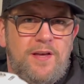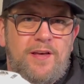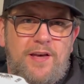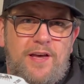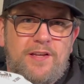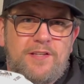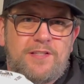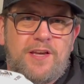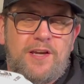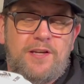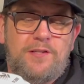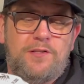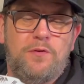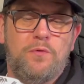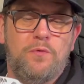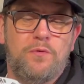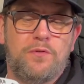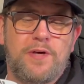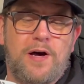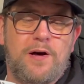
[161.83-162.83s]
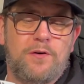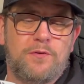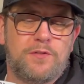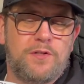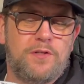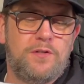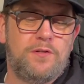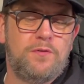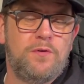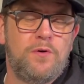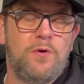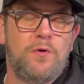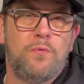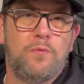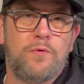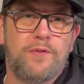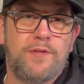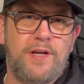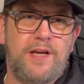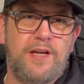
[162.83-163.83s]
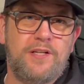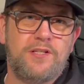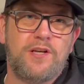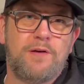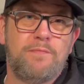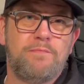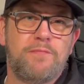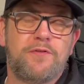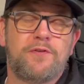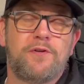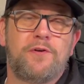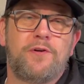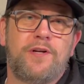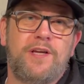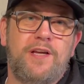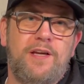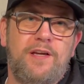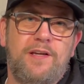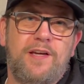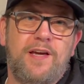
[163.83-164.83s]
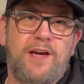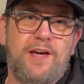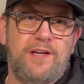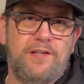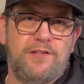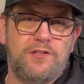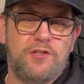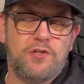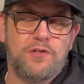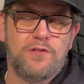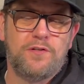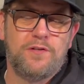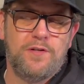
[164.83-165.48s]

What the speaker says: SK2000 with an HM30 cage.